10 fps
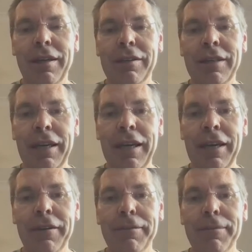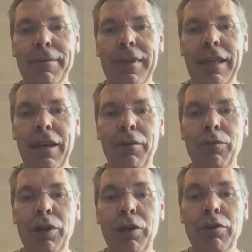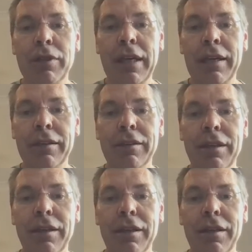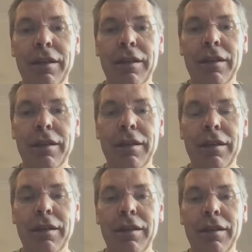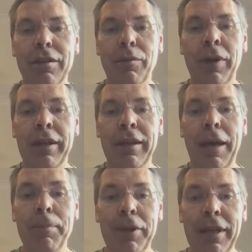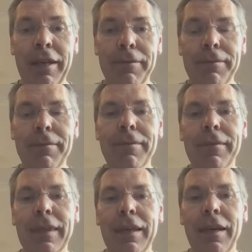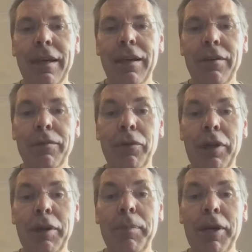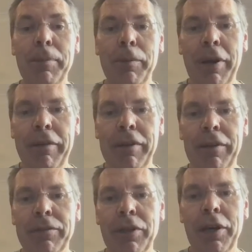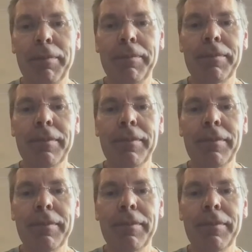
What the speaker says: technique if we use it with empathy for the minimal period of time